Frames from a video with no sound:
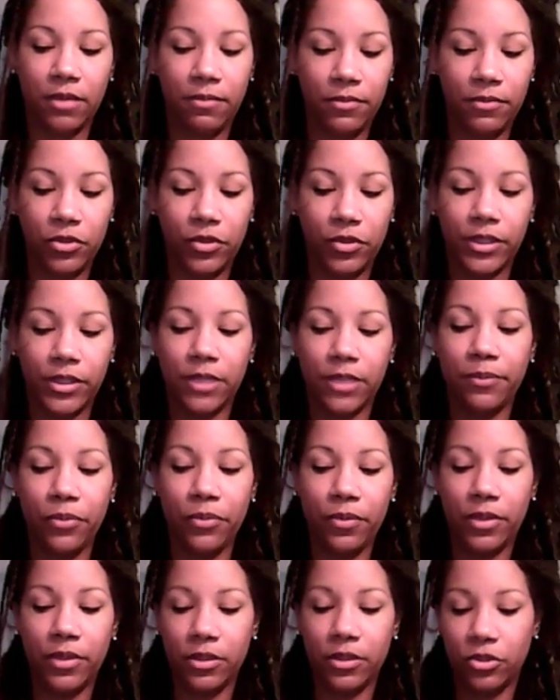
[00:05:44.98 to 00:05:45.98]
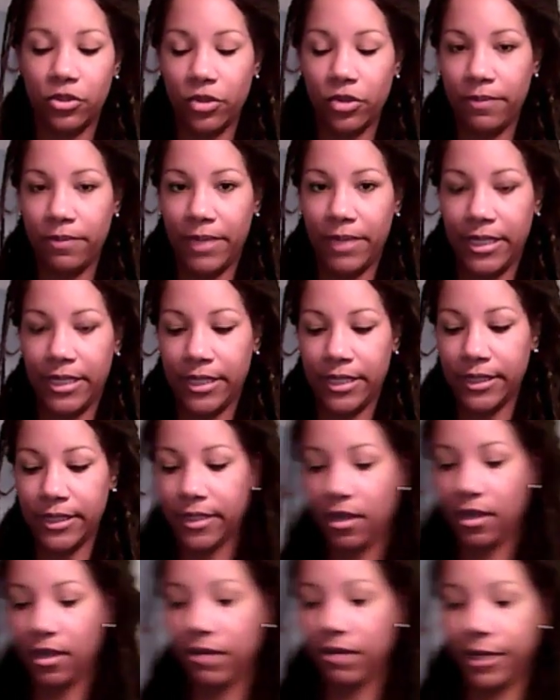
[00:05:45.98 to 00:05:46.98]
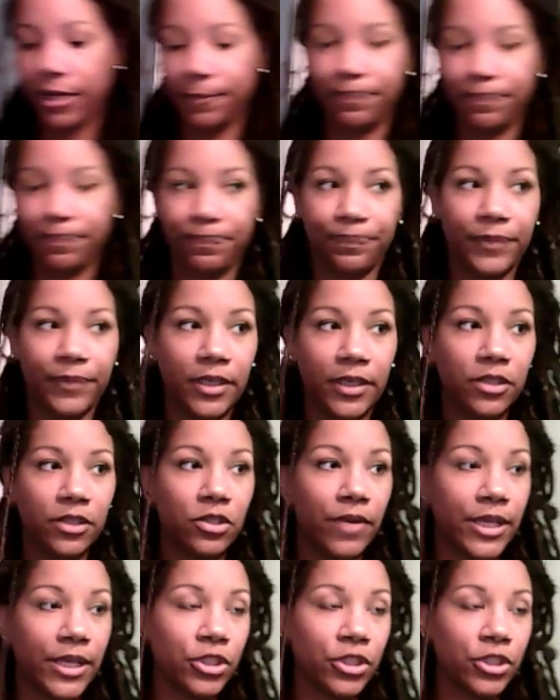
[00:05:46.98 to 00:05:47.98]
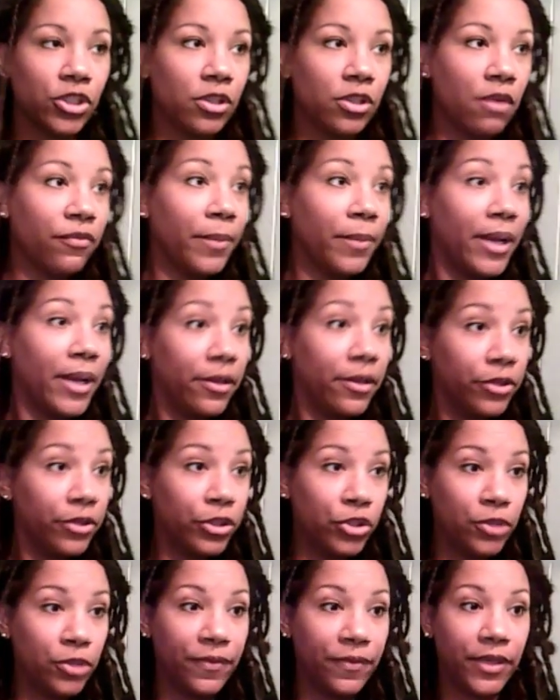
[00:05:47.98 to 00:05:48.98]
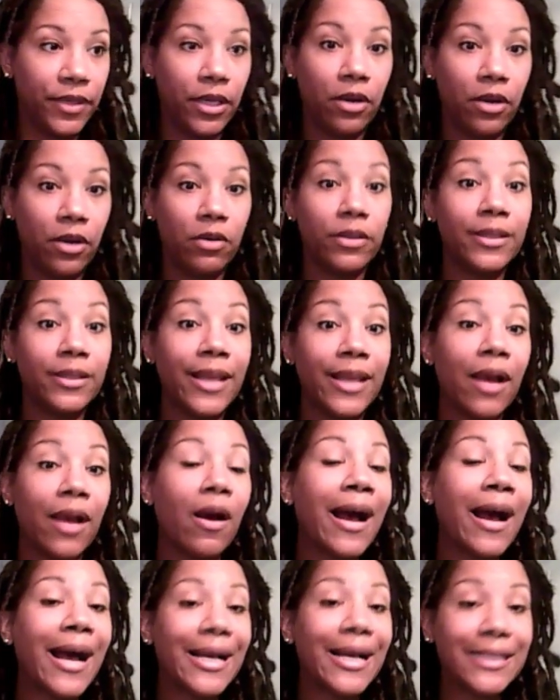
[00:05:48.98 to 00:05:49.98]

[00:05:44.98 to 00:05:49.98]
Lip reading: doing some dread maintenance. All right, so as you saw from my other YouTube video, now I